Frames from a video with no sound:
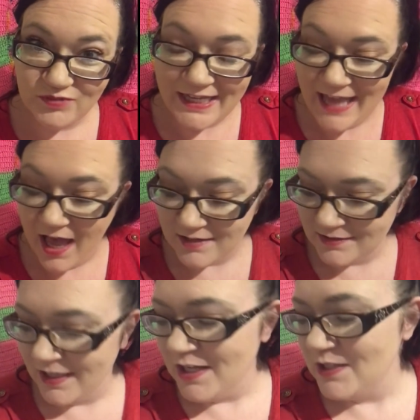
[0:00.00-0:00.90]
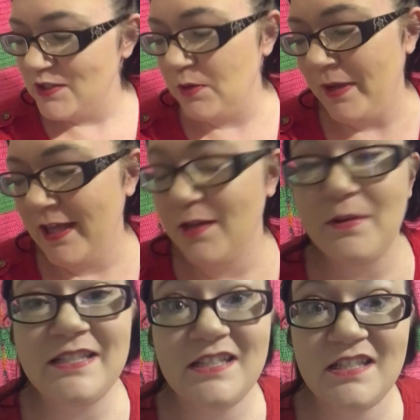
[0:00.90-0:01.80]
Yeah. So
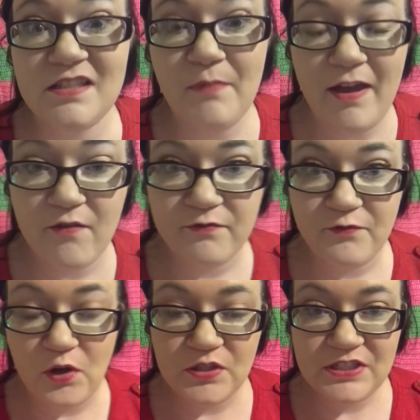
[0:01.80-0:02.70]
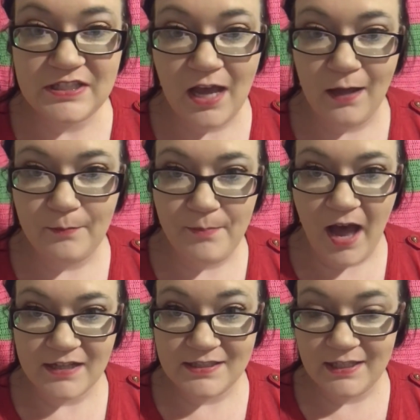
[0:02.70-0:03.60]
anyways, this is my first
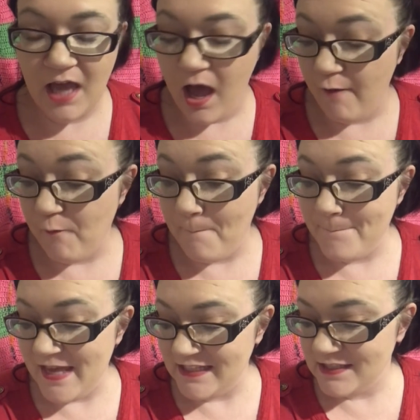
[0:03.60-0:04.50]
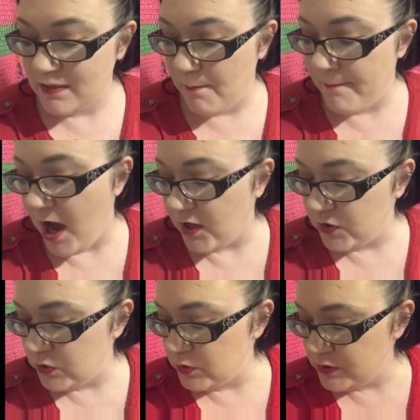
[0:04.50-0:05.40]
unboxing of
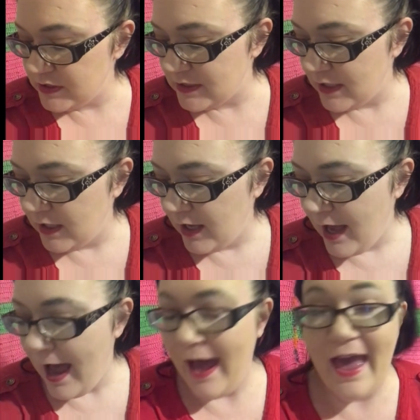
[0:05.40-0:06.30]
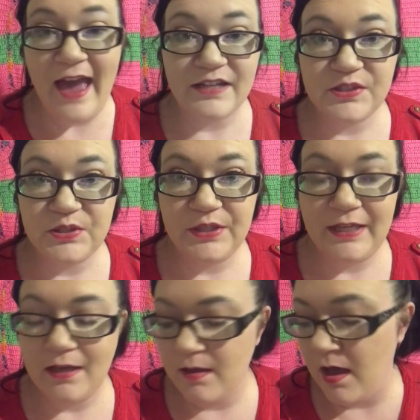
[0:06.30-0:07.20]
mintMONGOOSE. I
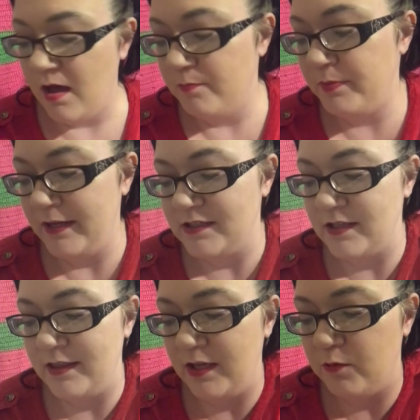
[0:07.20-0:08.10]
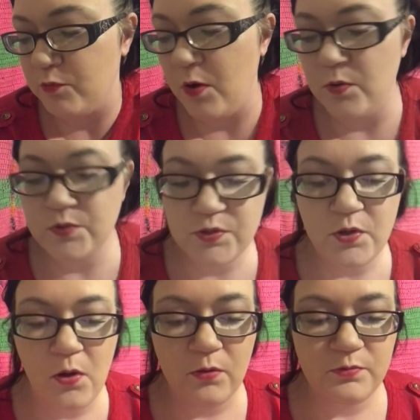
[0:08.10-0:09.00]
actually picked the rose
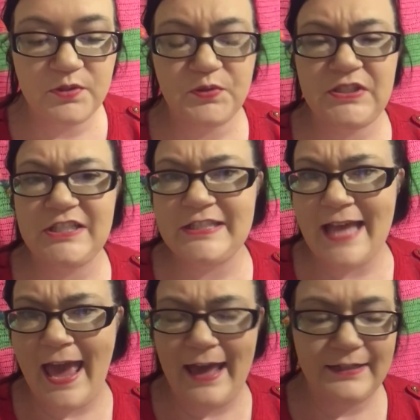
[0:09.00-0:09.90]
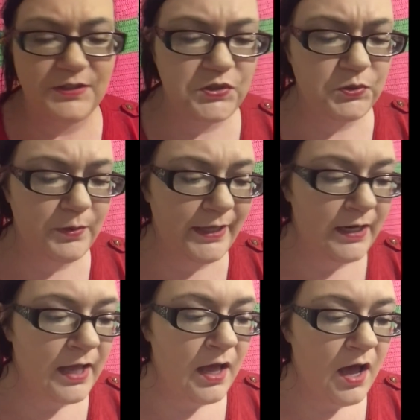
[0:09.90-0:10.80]
gold, which was just added to it.
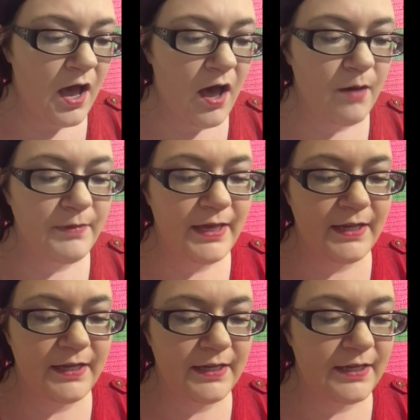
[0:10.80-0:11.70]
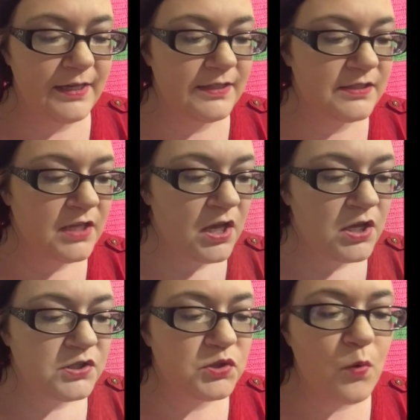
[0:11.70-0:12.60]
It is
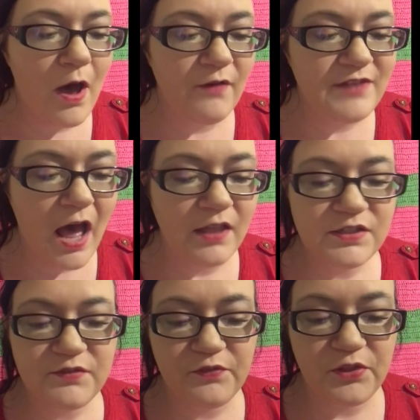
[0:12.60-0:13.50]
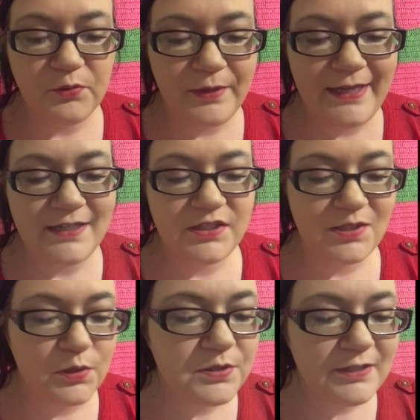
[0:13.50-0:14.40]
$12 for 3
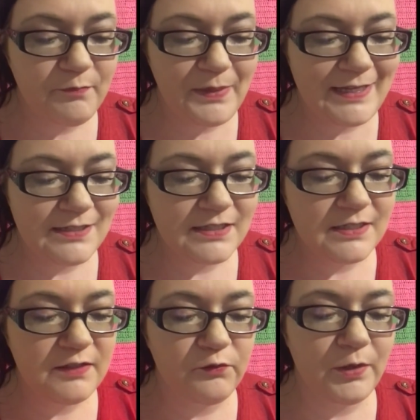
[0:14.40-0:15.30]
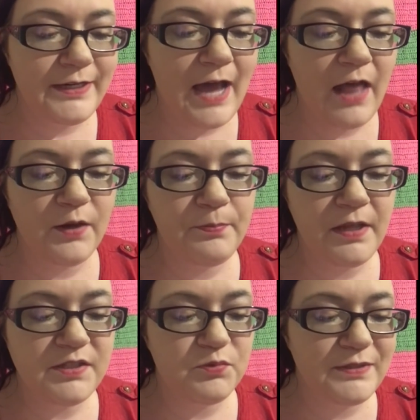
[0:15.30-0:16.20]
exclusive pieces, $40
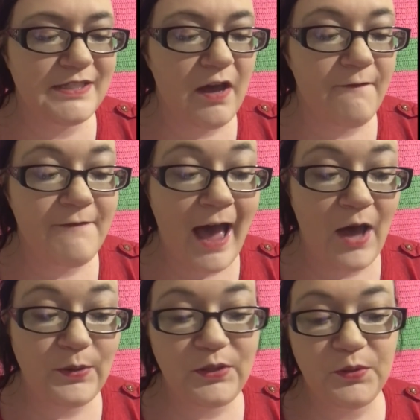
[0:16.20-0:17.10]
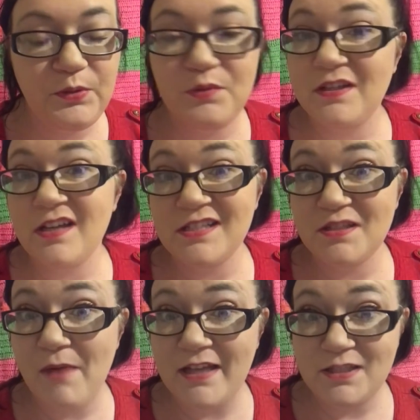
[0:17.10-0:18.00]
plus retail value. You can
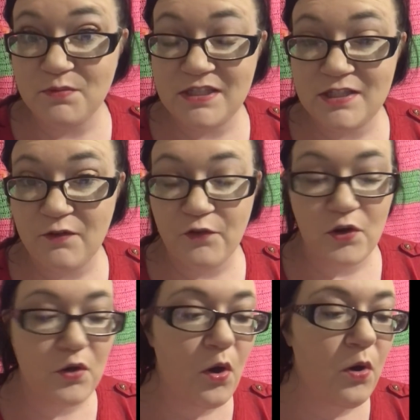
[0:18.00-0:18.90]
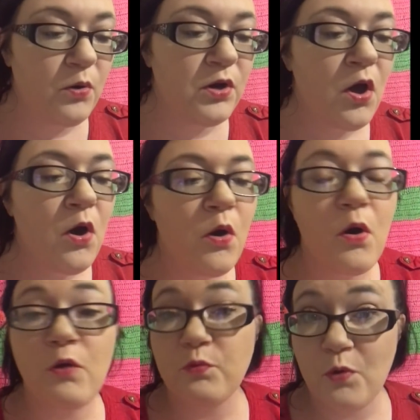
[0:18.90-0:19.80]
customize it with silver, gold,
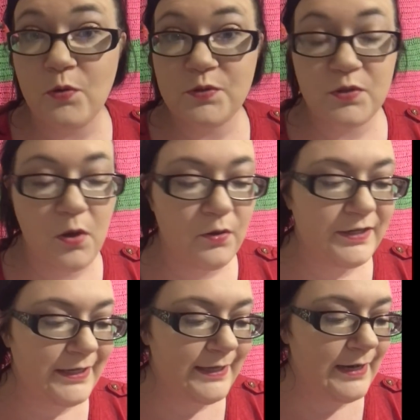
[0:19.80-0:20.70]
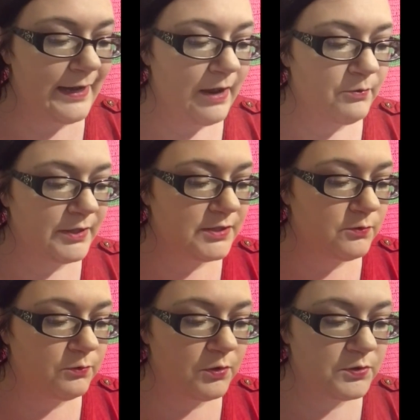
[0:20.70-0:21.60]
or rose gold, and again I got
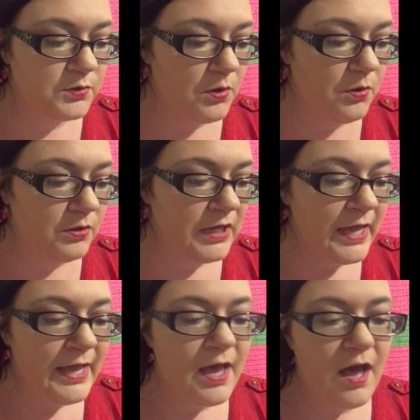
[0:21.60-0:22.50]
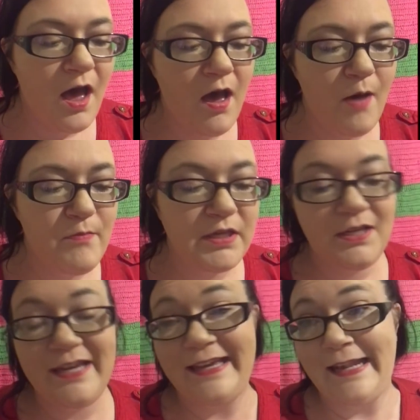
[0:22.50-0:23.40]
rose gold.
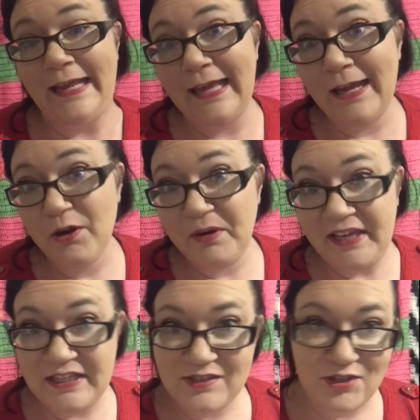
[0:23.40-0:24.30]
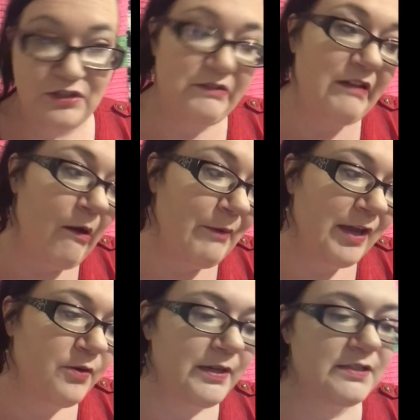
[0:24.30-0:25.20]
You can get earrings or no
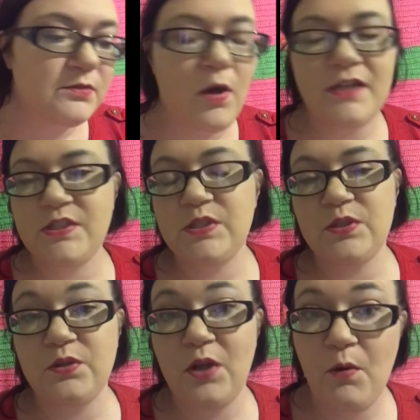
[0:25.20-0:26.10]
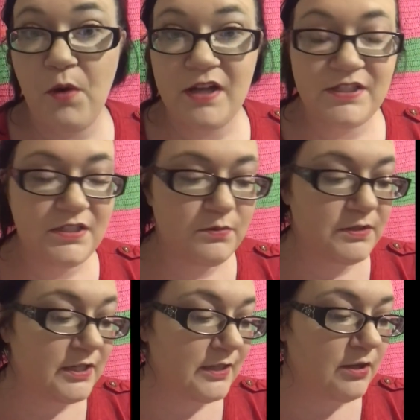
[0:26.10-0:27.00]
earrings, watches or no watches,
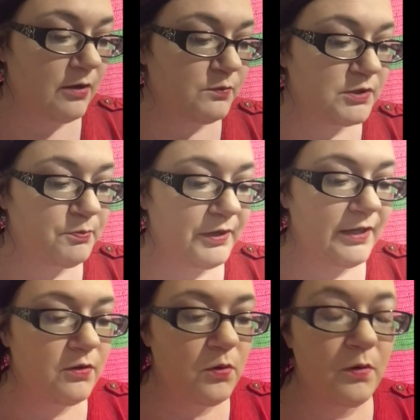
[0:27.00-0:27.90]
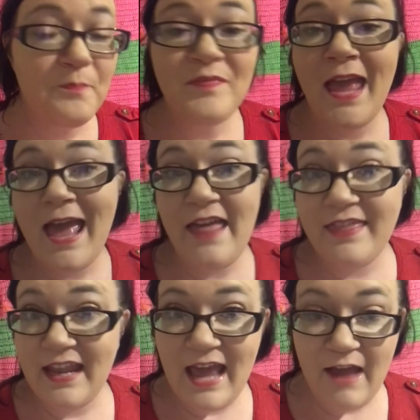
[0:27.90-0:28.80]
which I thought was pretty cool. And
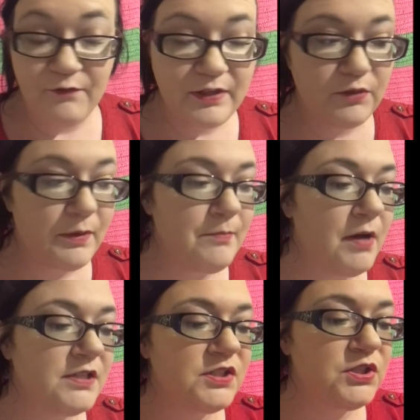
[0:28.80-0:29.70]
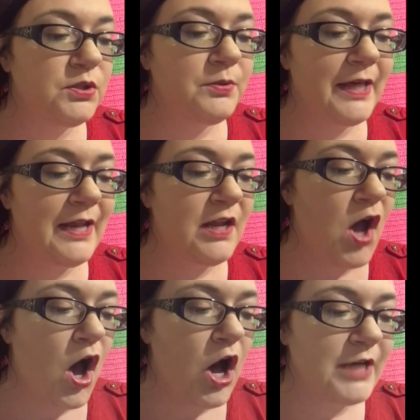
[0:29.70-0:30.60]
then every 3 months you get an
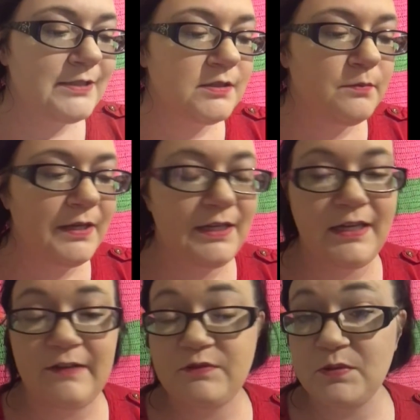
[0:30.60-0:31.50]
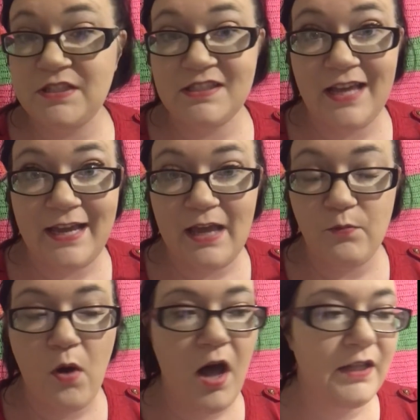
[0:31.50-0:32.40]
awesome gift, which is like a
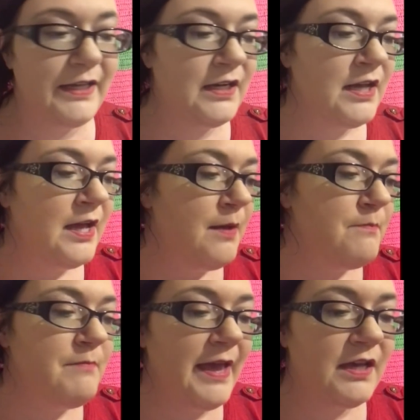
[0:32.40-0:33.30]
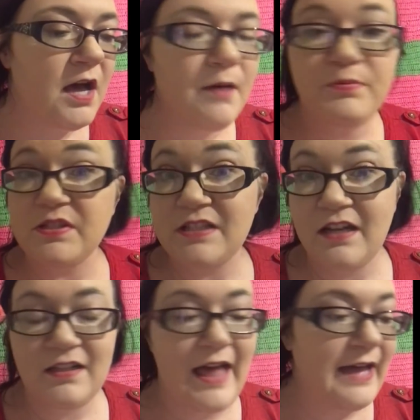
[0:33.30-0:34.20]
wallet, makeup, or
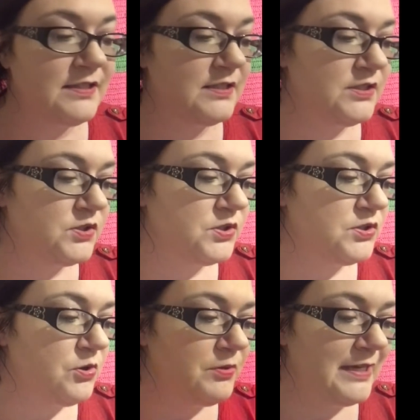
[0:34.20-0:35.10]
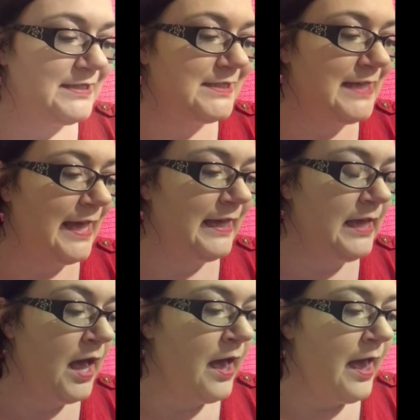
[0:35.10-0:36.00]
sunglasses, or so they say.